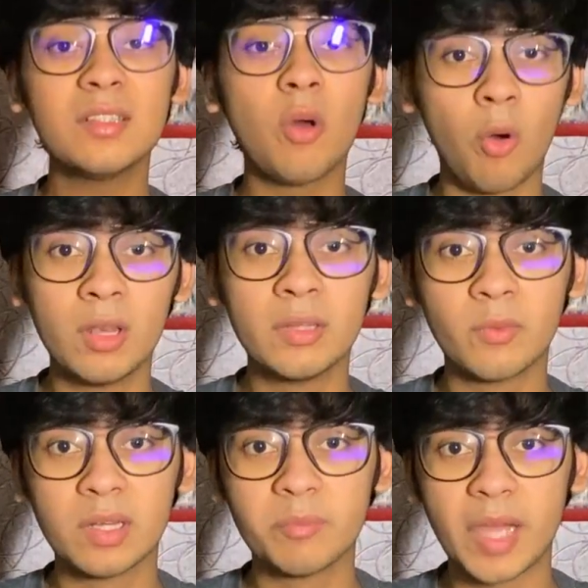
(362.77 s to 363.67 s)
an
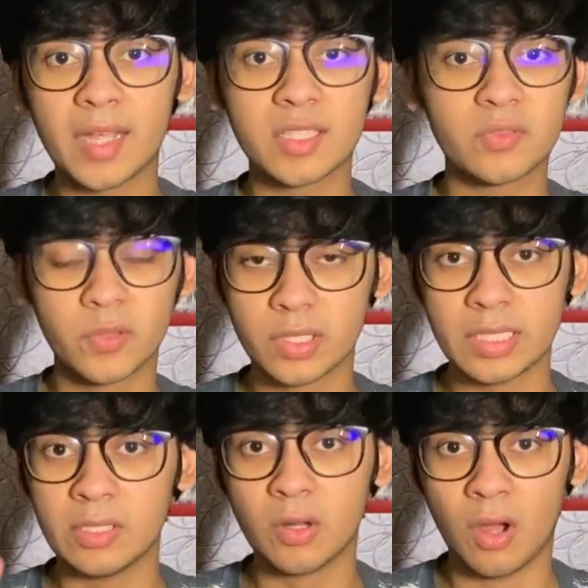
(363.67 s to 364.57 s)
all-in-one package for
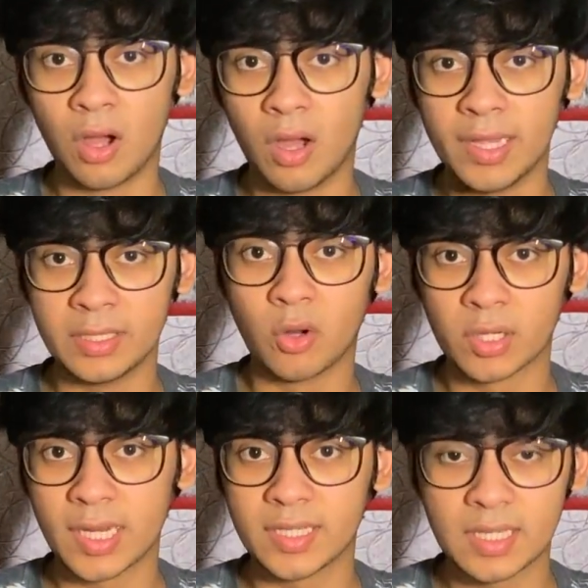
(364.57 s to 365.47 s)

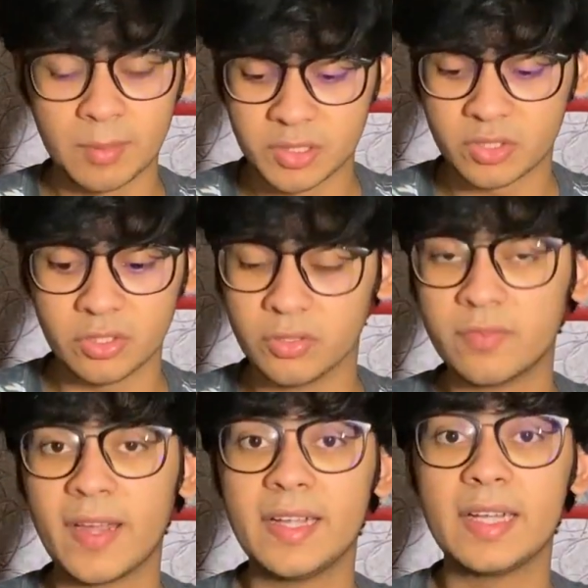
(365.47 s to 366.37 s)
inorganic chemistry. You'll
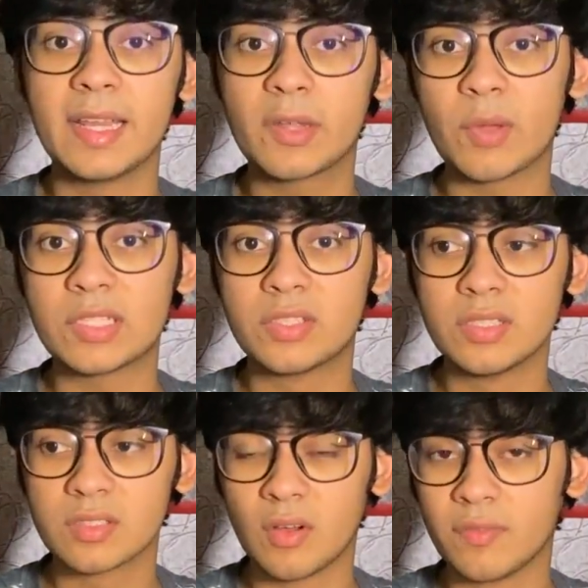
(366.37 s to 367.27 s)
find
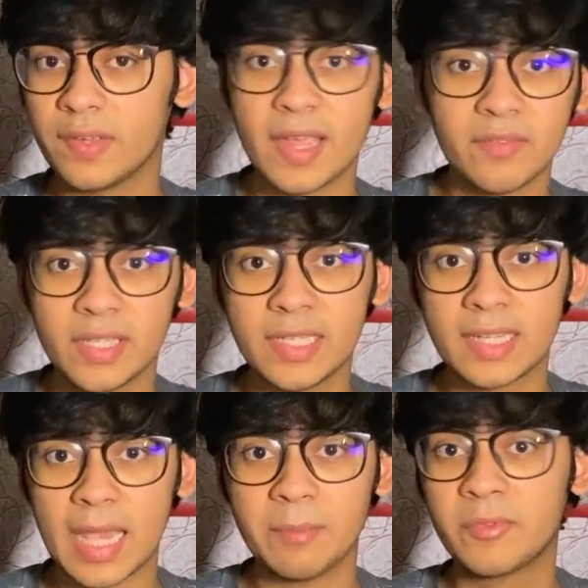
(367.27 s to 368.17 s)
questions of every
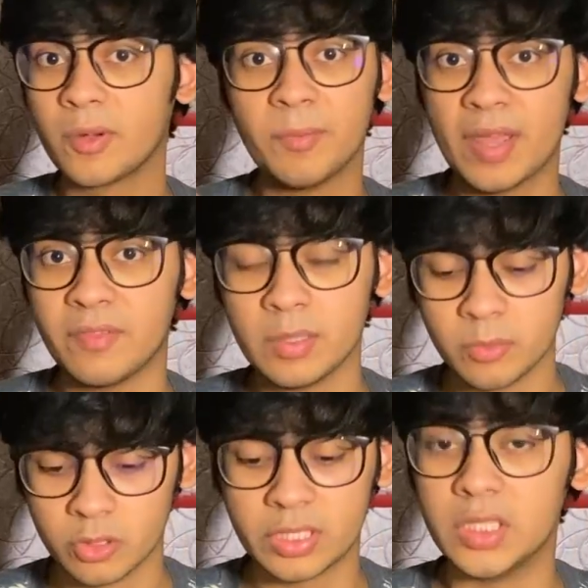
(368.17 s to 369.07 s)
type from every
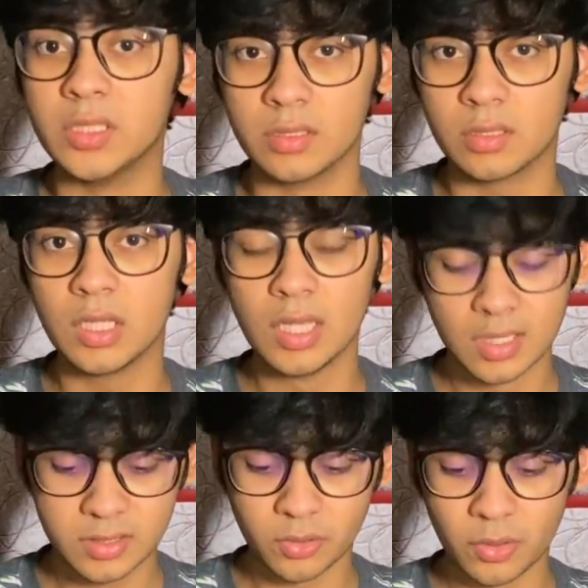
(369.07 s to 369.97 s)
book here.
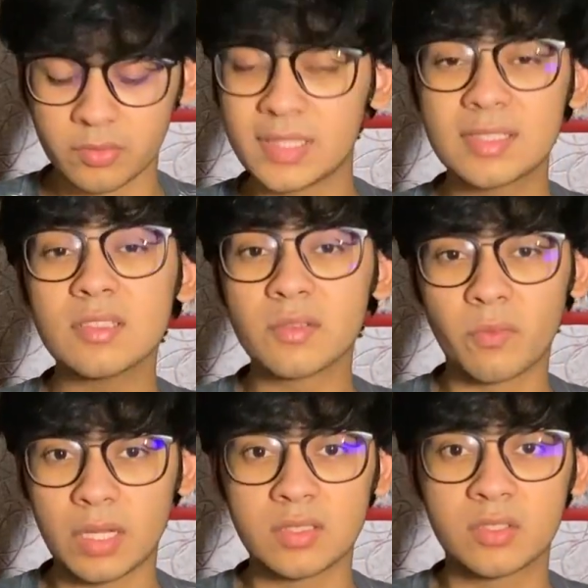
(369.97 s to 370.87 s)
So this is a
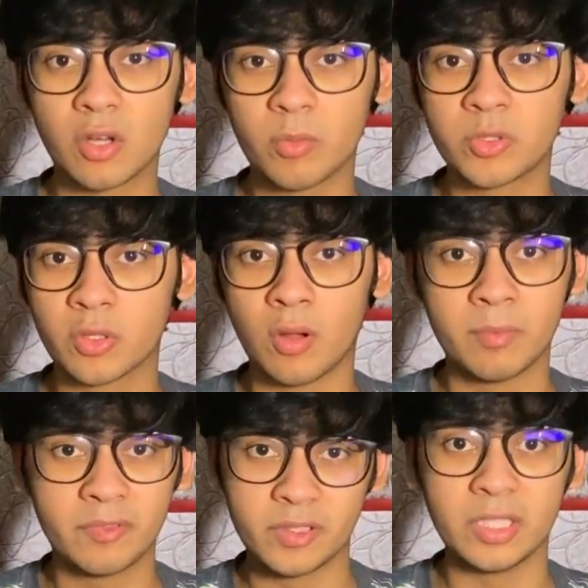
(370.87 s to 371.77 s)
one-stop shop
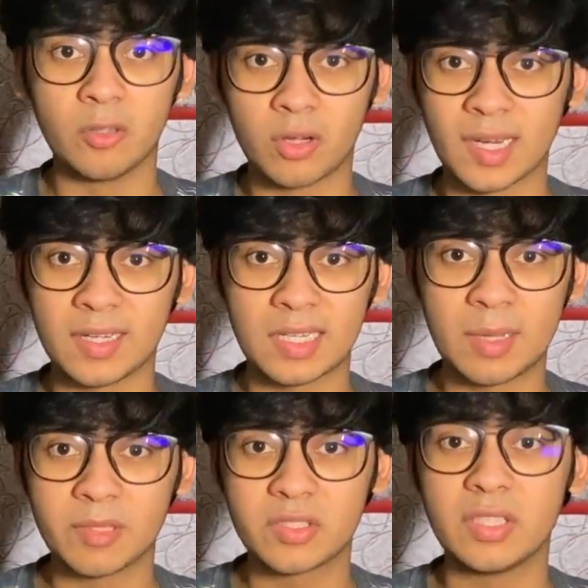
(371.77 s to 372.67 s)
for inorganic
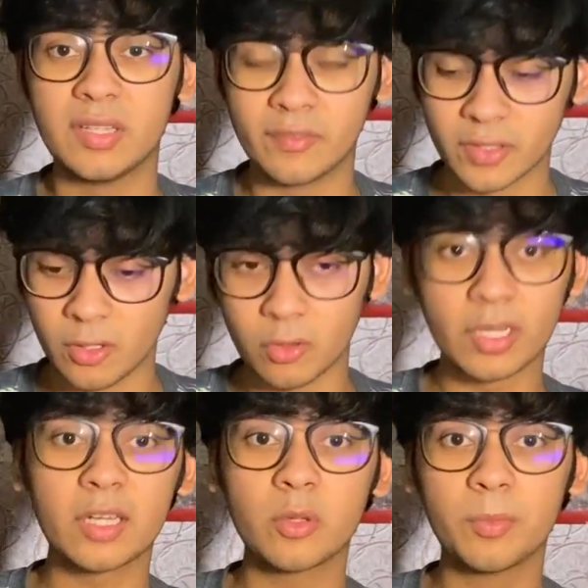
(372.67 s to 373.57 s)
chemistry. If you're
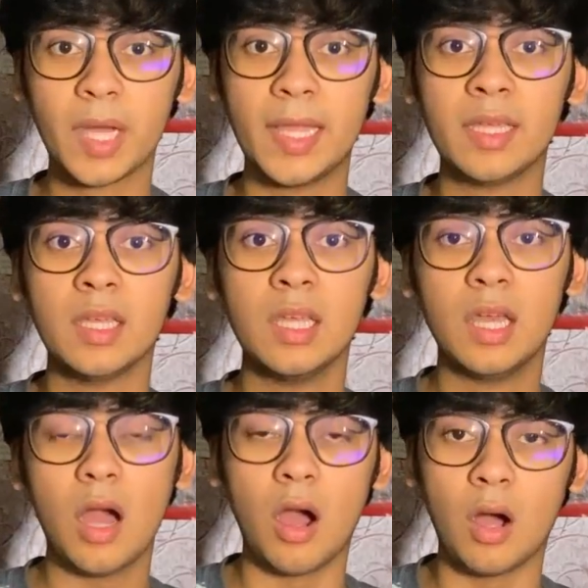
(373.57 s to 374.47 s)
looking to buy
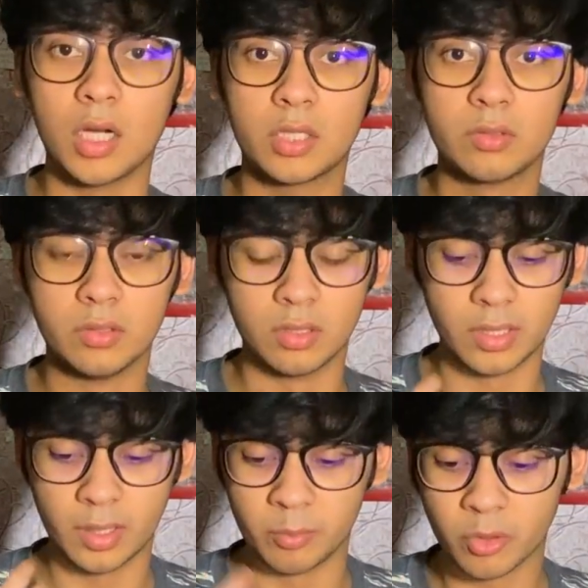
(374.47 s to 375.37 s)

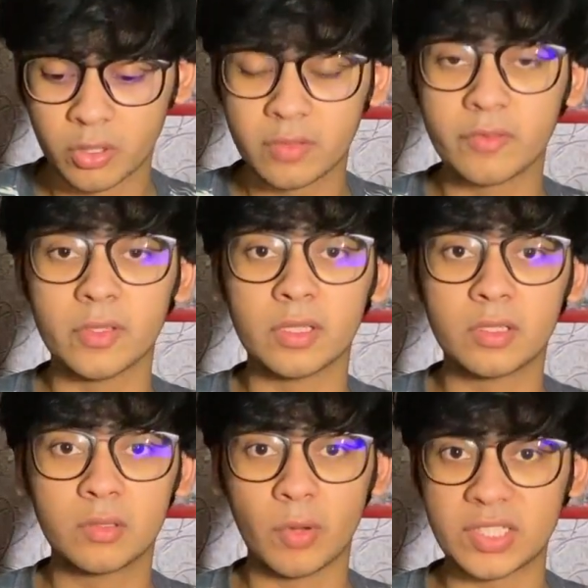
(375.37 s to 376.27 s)
a book for
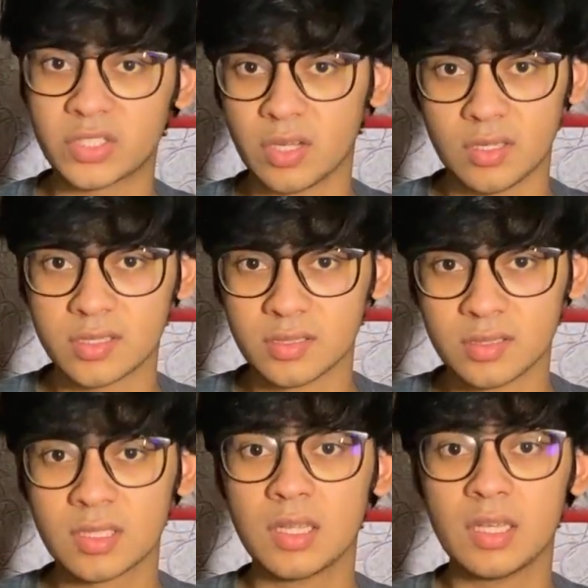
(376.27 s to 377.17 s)
question
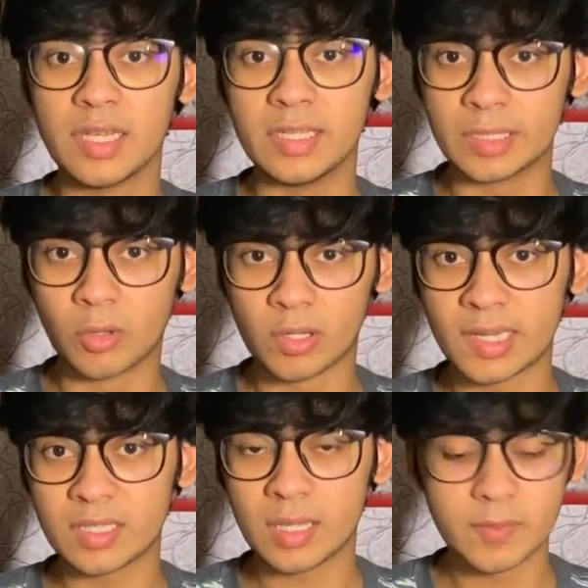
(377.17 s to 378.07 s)
answers in
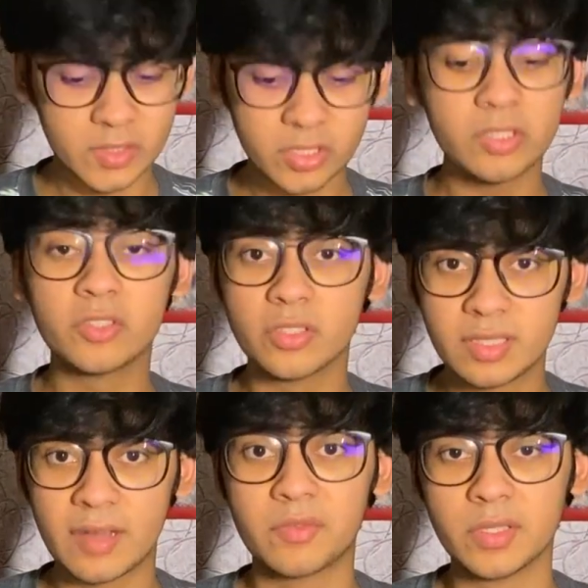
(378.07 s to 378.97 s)
inorganic chemistry, you
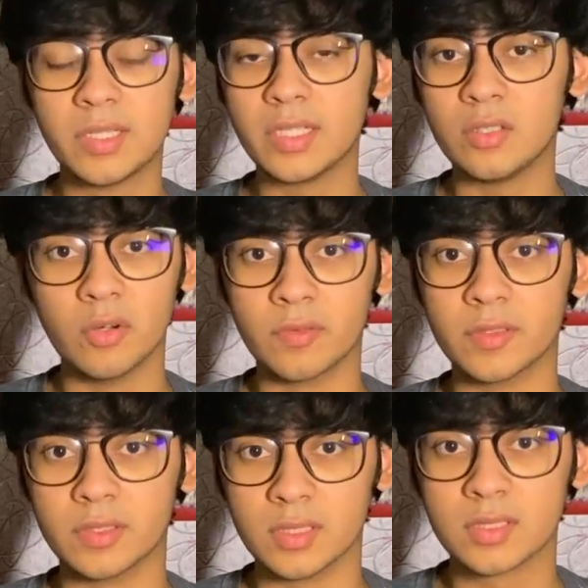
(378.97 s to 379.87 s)
should definitely go
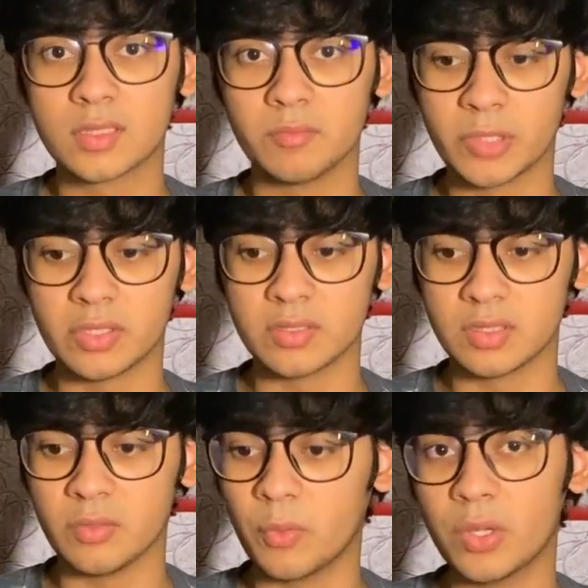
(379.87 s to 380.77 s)
for this, because
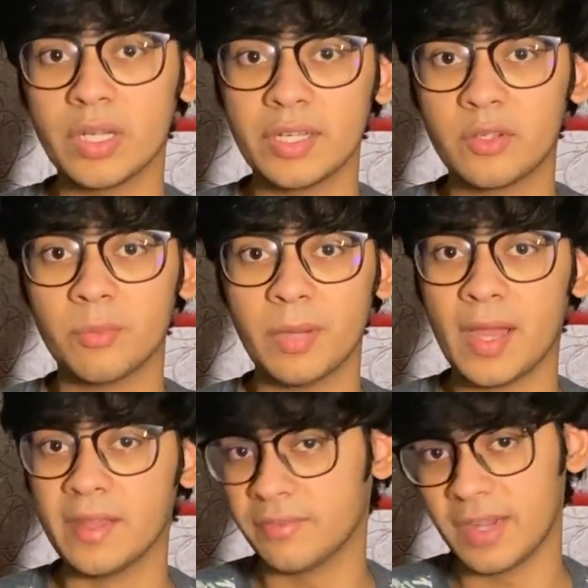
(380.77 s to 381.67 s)
you won't need to
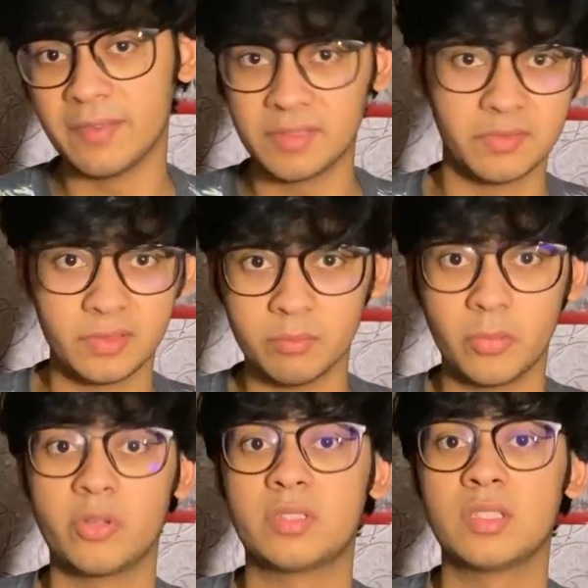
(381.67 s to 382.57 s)
buy five different
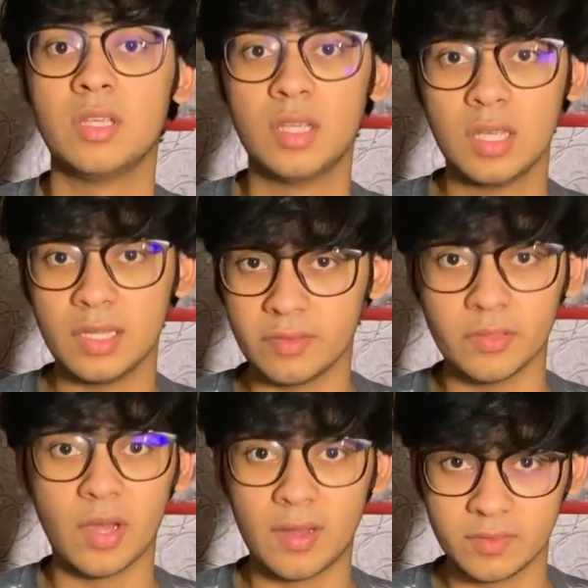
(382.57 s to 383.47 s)
books if
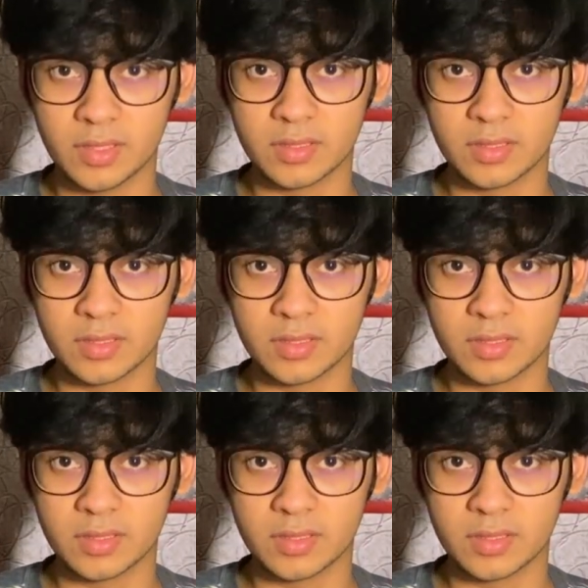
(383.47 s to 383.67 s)
you have